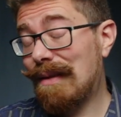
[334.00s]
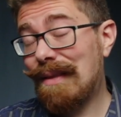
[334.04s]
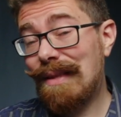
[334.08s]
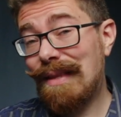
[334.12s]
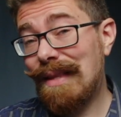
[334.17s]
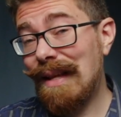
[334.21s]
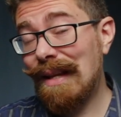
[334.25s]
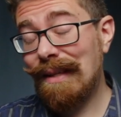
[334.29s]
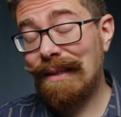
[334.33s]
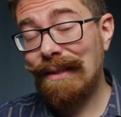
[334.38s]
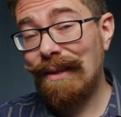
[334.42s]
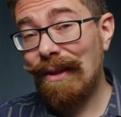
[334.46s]

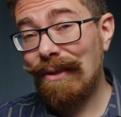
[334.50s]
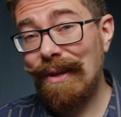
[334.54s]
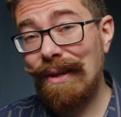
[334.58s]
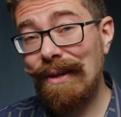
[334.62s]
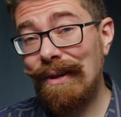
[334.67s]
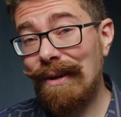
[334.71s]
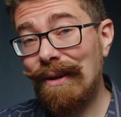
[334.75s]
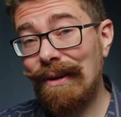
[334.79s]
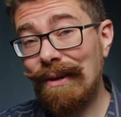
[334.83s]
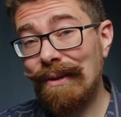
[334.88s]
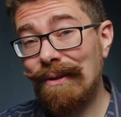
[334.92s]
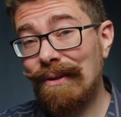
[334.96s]
there's nothing
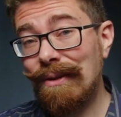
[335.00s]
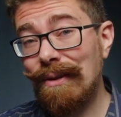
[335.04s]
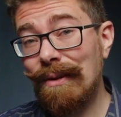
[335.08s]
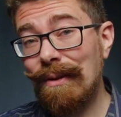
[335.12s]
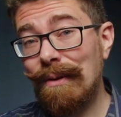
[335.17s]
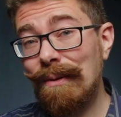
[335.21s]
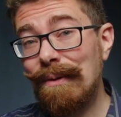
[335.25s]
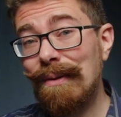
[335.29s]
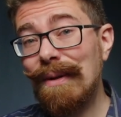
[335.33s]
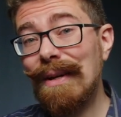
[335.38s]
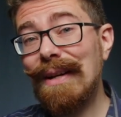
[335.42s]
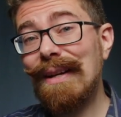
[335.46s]
you're going to
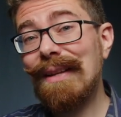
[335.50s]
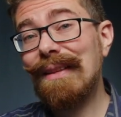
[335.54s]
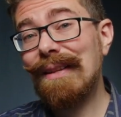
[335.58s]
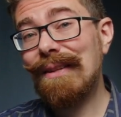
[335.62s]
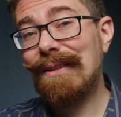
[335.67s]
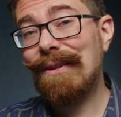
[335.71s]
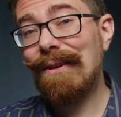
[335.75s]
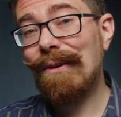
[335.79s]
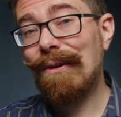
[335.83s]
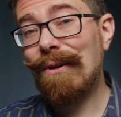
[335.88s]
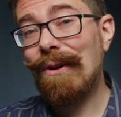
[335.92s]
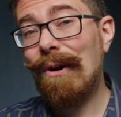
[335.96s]
do that's
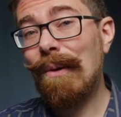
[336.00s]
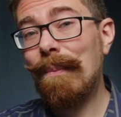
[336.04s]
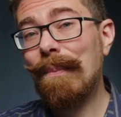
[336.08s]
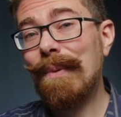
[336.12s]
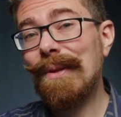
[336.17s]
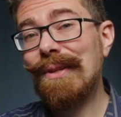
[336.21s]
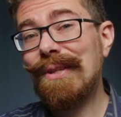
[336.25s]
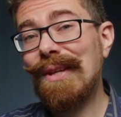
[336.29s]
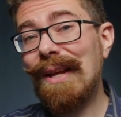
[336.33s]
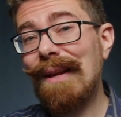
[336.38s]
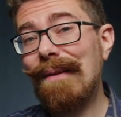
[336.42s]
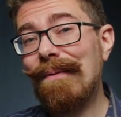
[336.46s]
going to
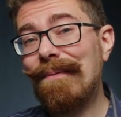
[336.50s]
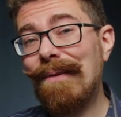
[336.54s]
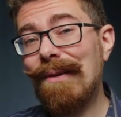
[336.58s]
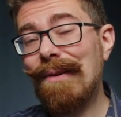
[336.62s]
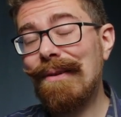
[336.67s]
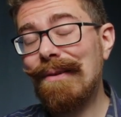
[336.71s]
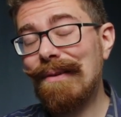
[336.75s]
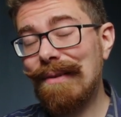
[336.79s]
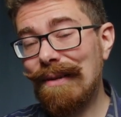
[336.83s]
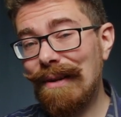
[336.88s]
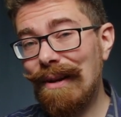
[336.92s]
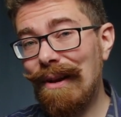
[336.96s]
compensate
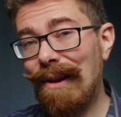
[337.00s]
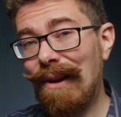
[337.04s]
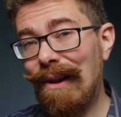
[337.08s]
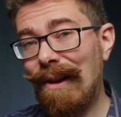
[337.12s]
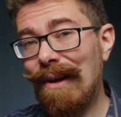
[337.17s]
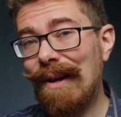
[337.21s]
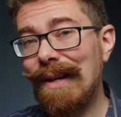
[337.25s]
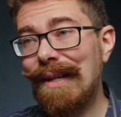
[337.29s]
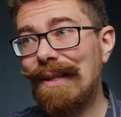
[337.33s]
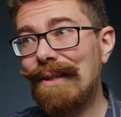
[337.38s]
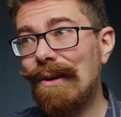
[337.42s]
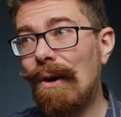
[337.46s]
for
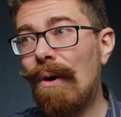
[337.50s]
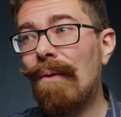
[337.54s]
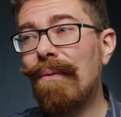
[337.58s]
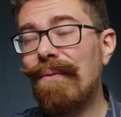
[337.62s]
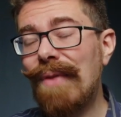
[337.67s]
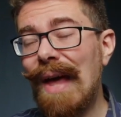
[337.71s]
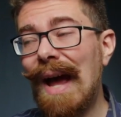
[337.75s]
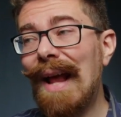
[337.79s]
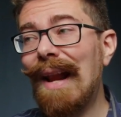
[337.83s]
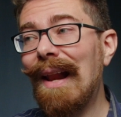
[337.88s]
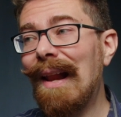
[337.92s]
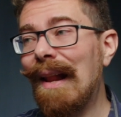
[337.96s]
light of
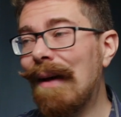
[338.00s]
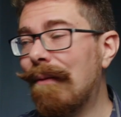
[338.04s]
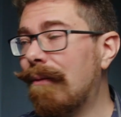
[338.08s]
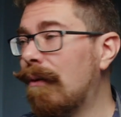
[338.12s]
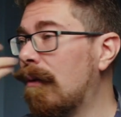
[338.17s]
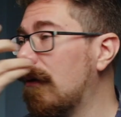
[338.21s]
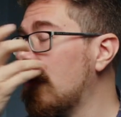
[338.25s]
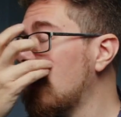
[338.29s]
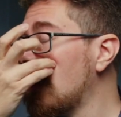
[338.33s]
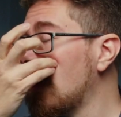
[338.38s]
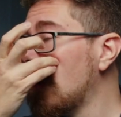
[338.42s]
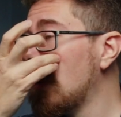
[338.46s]
that
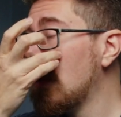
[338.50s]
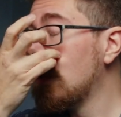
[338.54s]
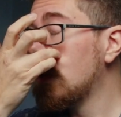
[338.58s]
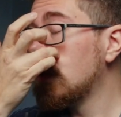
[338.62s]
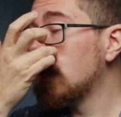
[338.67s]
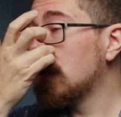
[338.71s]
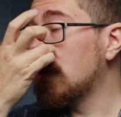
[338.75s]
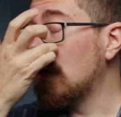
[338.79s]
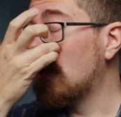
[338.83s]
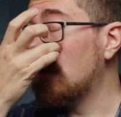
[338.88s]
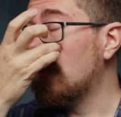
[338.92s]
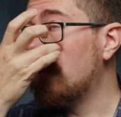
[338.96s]
level.
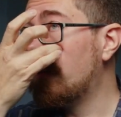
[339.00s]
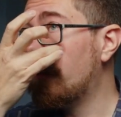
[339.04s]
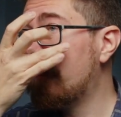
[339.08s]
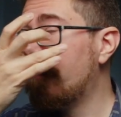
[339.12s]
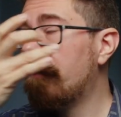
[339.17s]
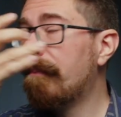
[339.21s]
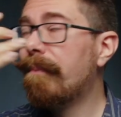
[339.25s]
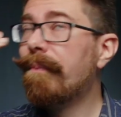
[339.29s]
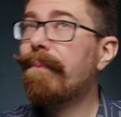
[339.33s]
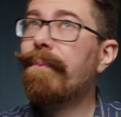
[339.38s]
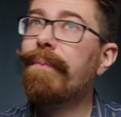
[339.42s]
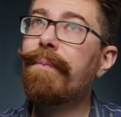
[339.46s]
So
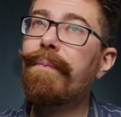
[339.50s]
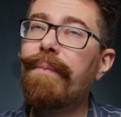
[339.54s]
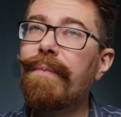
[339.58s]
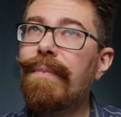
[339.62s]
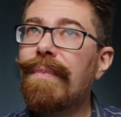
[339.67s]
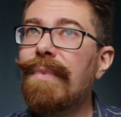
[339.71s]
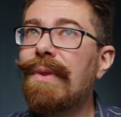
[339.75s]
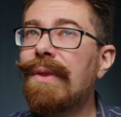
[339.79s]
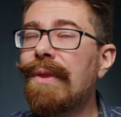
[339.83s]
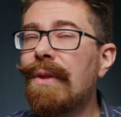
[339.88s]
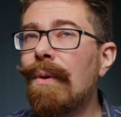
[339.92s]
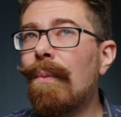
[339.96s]

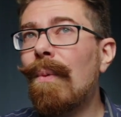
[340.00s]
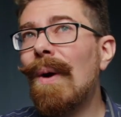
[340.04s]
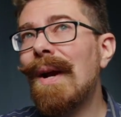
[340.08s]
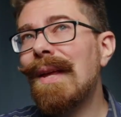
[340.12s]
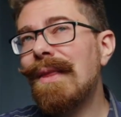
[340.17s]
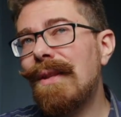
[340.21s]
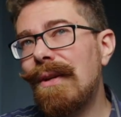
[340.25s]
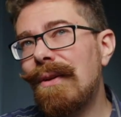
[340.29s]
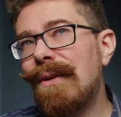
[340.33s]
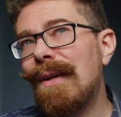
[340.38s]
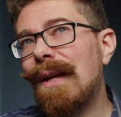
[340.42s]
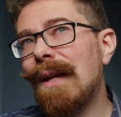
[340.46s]
the way
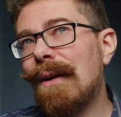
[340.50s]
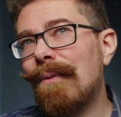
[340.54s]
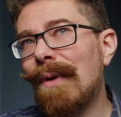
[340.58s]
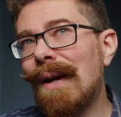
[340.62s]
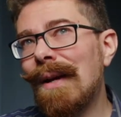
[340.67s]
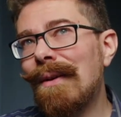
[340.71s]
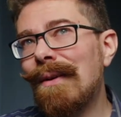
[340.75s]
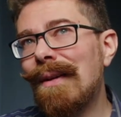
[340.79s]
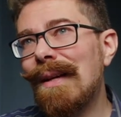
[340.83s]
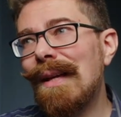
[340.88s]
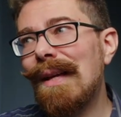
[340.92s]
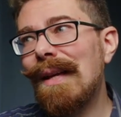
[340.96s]
that you can get
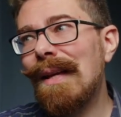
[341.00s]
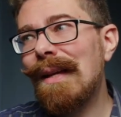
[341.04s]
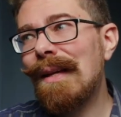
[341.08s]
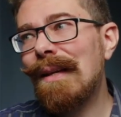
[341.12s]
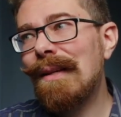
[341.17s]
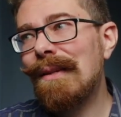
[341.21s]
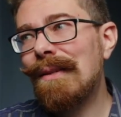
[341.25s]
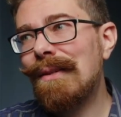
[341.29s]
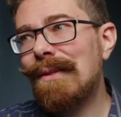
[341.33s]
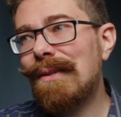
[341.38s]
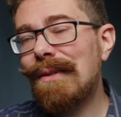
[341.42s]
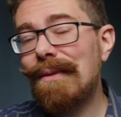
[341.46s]
around it
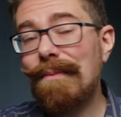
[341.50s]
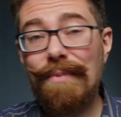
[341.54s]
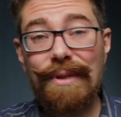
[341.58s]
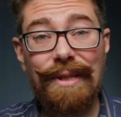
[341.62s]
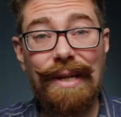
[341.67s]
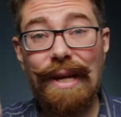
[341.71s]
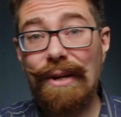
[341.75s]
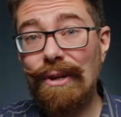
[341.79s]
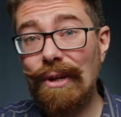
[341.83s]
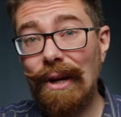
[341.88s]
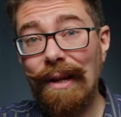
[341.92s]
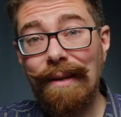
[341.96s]
is
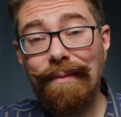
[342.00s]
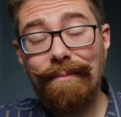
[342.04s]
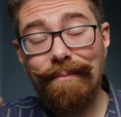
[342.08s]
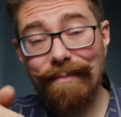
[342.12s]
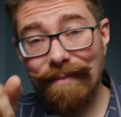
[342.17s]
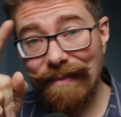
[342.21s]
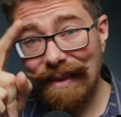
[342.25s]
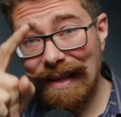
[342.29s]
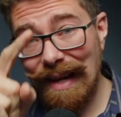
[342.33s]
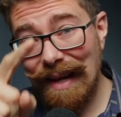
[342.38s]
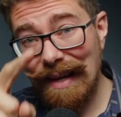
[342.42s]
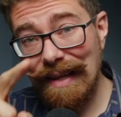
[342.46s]
scheduling.
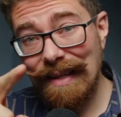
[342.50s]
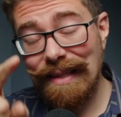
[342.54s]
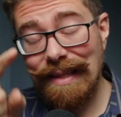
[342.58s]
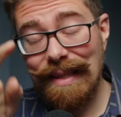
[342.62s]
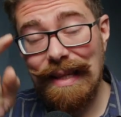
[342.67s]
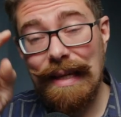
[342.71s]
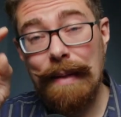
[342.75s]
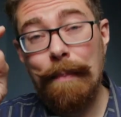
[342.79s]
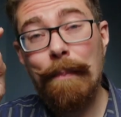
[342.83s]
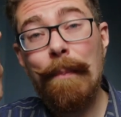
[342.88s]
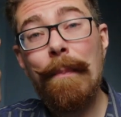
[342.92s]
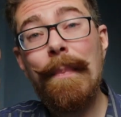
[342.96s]
That is
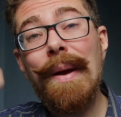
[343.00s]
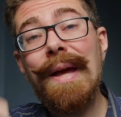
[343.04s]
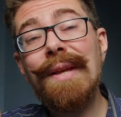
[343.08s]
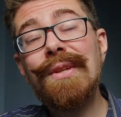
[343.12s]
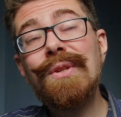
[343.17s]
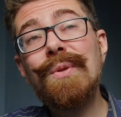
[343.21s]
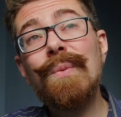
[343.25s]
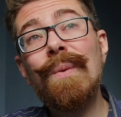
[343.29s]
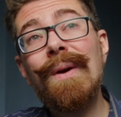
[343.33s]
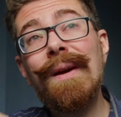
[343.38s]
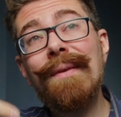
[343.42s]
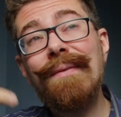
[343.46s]
the
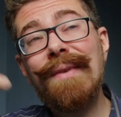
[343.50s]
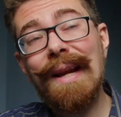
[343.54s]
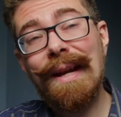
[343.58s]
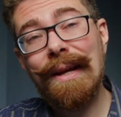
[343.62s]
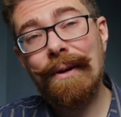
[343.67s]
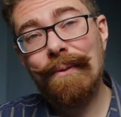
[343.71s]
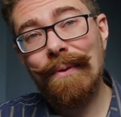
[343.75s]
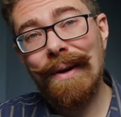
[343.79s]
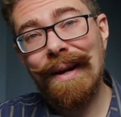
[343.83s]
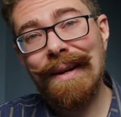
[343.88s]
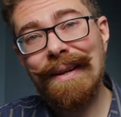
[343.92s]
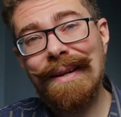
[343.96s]
best way of getting
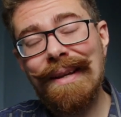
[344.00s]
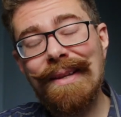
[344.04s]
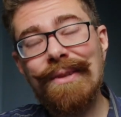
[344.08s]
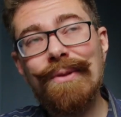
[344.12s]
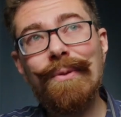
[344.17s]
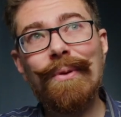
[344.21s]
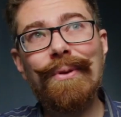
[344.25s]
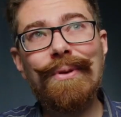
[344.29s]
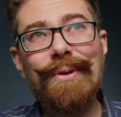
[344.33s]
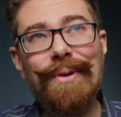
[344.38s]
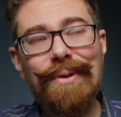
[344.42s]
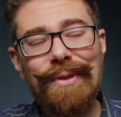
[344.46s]
around it. It's
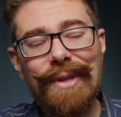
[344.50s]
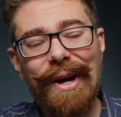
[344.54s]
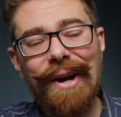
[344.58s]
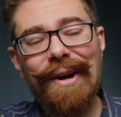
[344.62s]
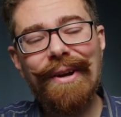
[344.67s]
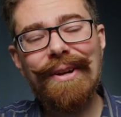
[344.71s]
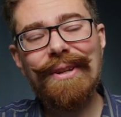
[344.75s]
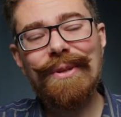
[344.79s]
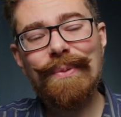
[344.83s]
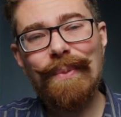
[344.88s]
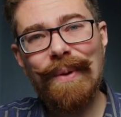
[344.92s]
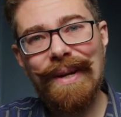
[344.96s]
also the
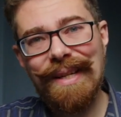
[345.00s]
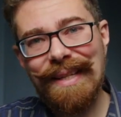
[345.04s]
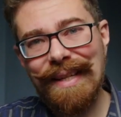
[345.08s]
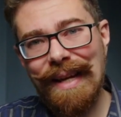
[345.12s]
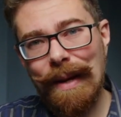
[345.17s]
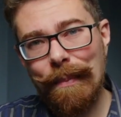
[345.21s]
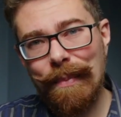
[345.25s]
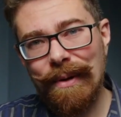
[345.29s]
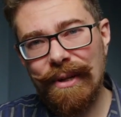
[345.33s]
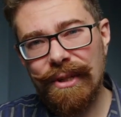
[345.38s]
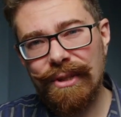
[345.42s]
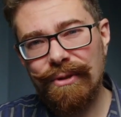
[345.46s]
hardest way to
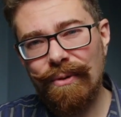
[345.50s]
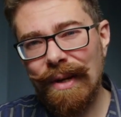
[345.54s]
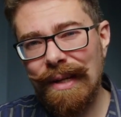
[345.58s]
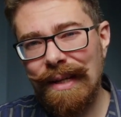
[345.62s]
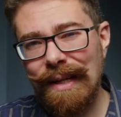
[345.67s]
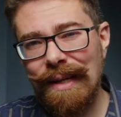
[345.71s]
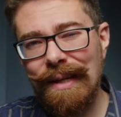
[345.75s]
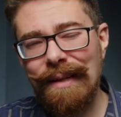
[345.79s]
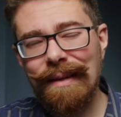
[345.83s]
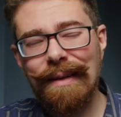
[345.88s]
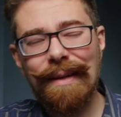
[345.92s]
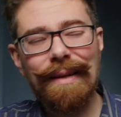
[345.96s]
get past your
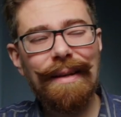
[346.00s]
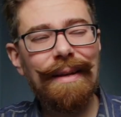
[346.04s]
AD.